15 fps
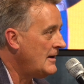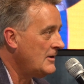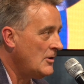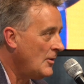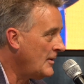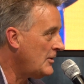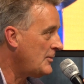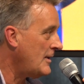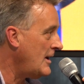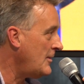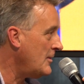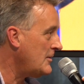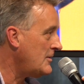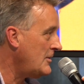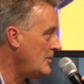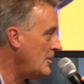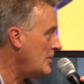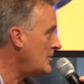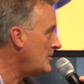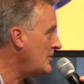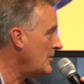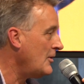Nobody's been able to do
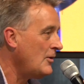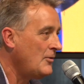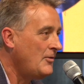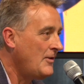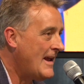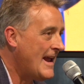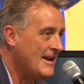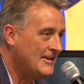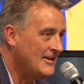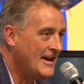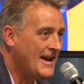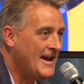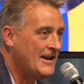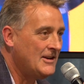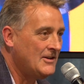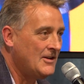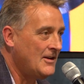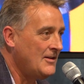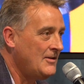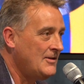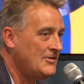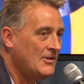it end to end.
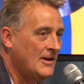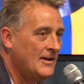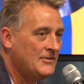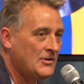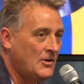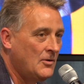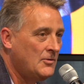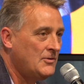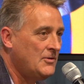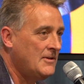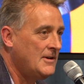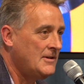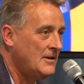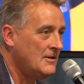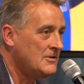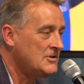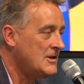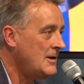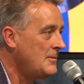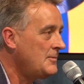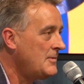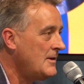You still have to go to the
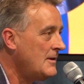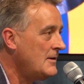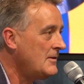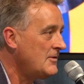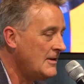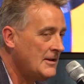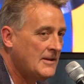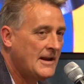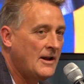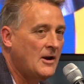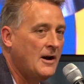dealership to sit in that